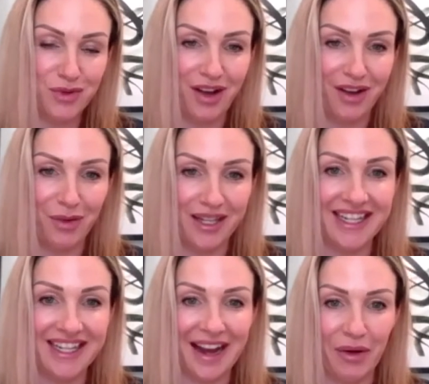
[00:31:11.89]
We're not going
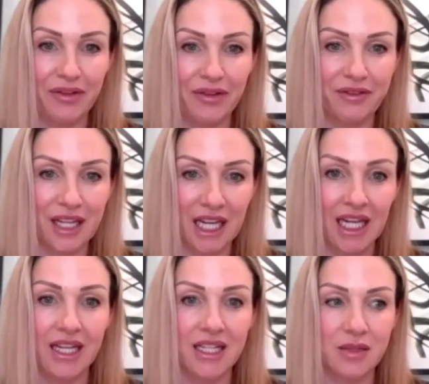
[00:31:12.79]
to get out of
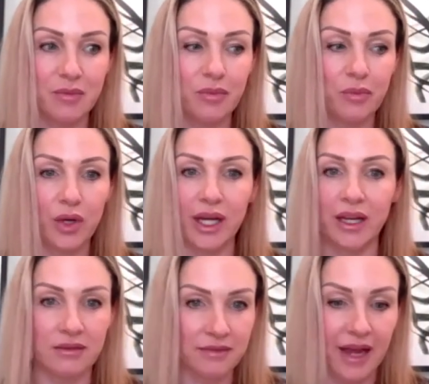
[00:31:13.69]
needing to
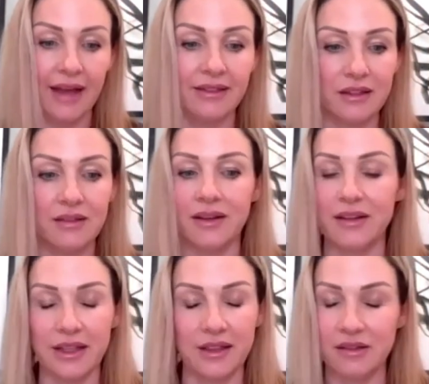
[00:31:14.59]
bring at
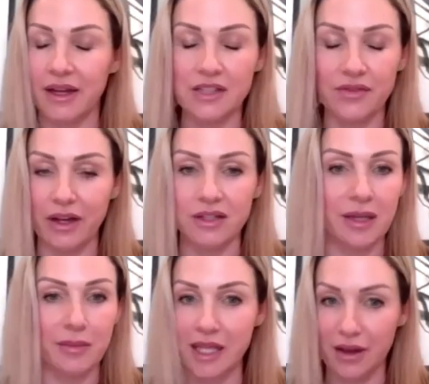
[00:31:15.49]
the client's
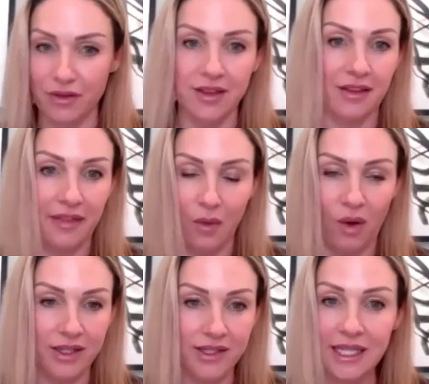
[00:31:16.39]
fingertips everything that they
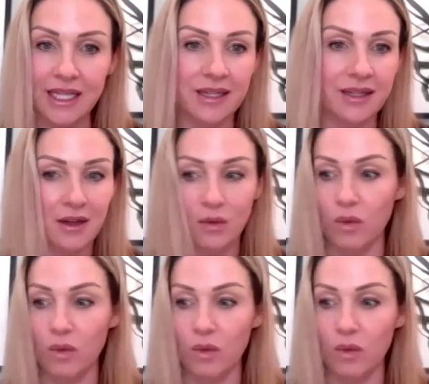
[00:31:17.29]
want to see,